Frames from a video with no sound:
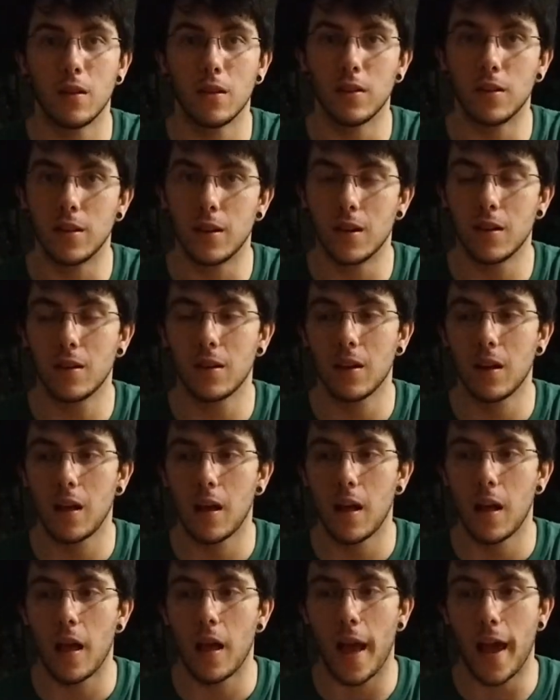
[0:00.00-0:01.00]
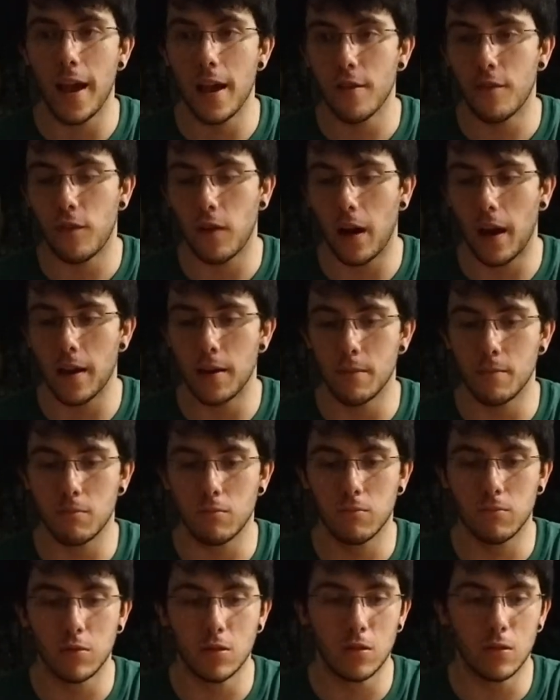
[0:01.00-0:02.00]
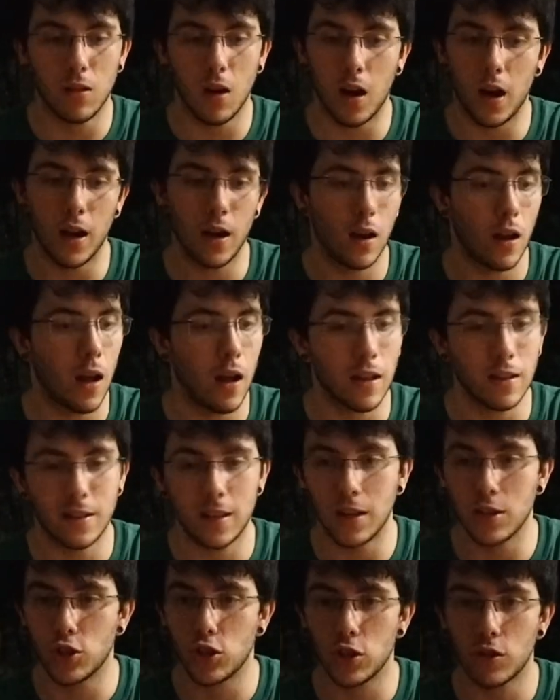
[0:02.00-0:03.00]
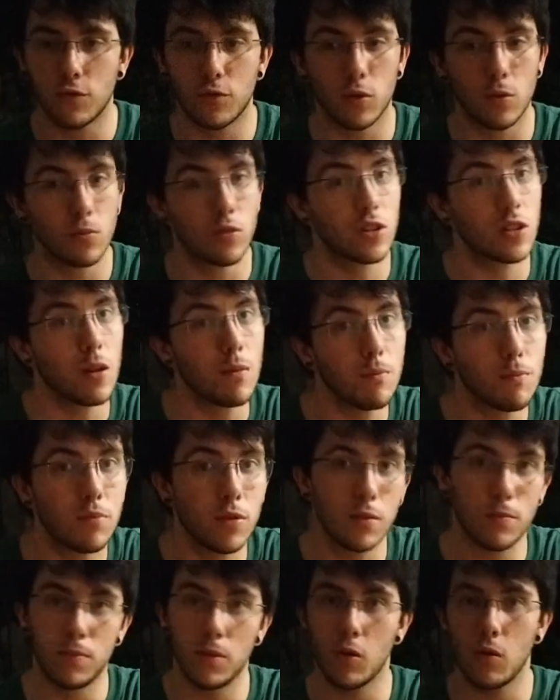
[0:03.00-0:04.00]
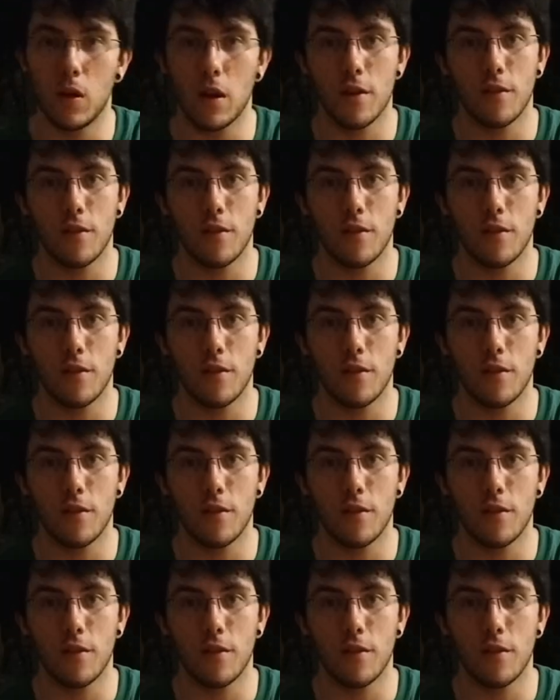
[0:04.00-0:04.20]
You know? If I got attention from some people,